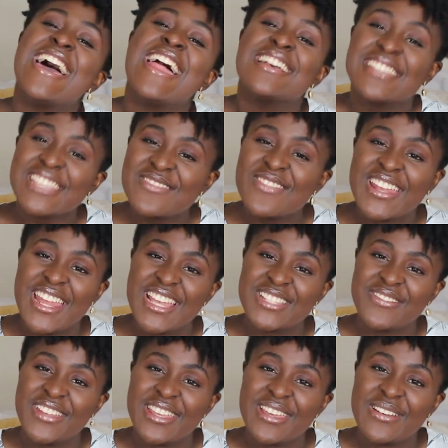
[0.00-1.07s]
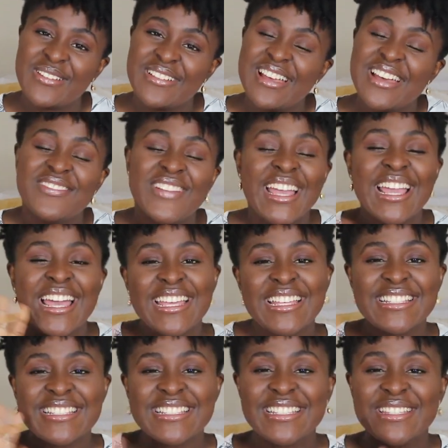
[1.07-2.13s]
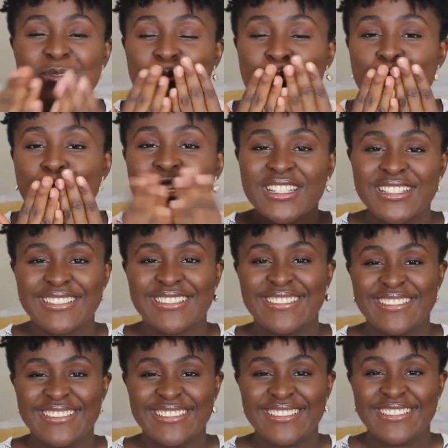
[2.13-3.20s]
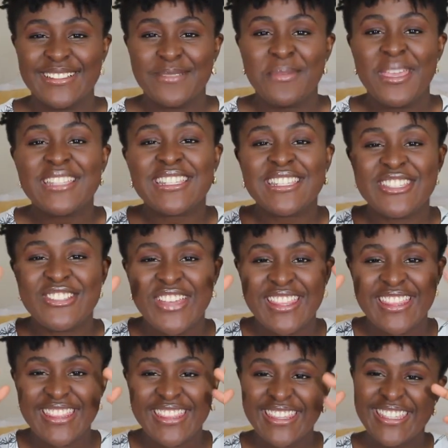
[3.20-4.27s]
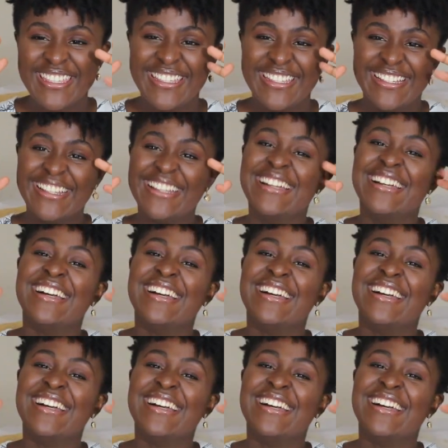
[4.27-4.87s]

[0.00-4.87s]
I'll see you in my next video. Bye, guys. Peace and strength.